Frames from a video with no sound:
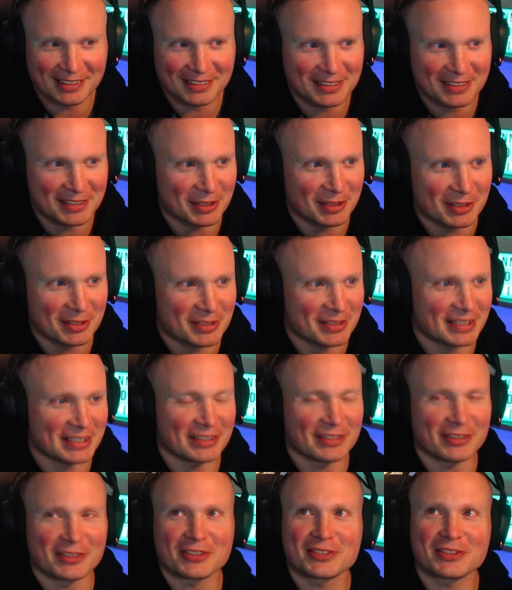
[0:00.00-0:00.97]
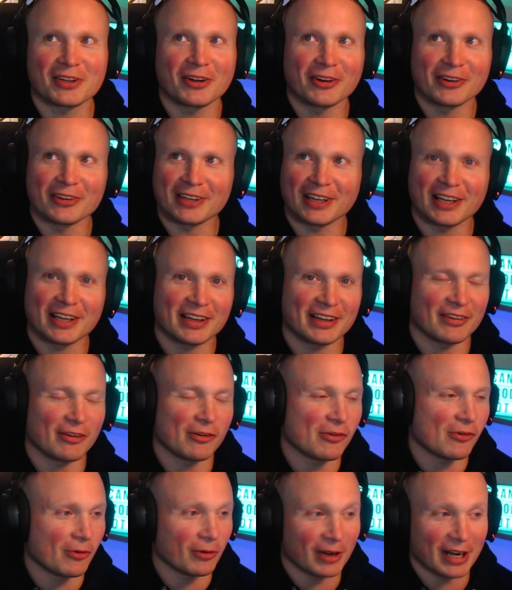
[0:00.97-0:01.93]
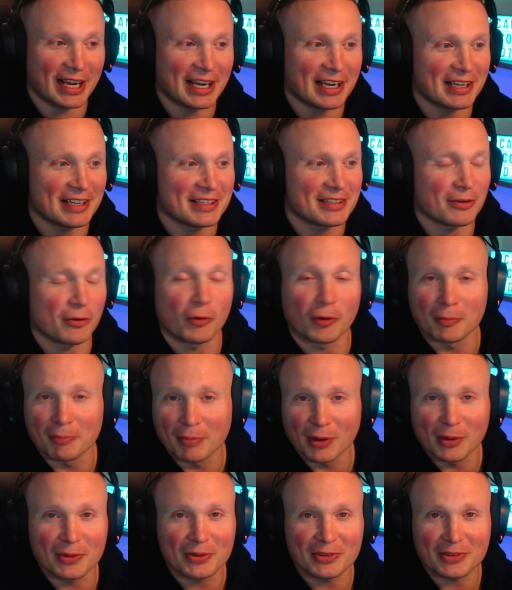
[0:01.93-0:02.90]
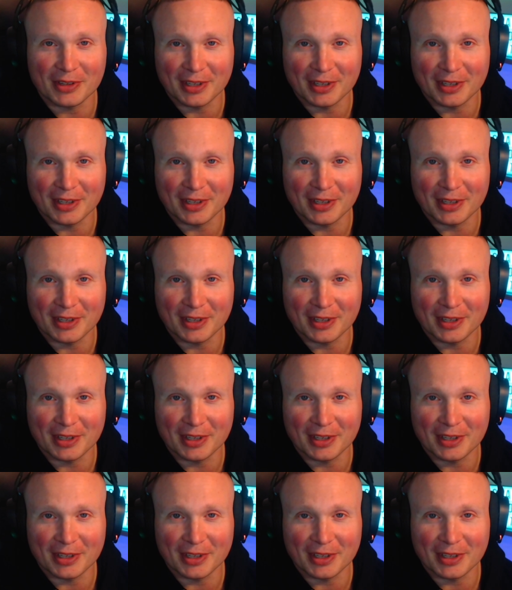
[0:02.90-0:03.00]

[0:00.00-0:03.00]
To either start or end or both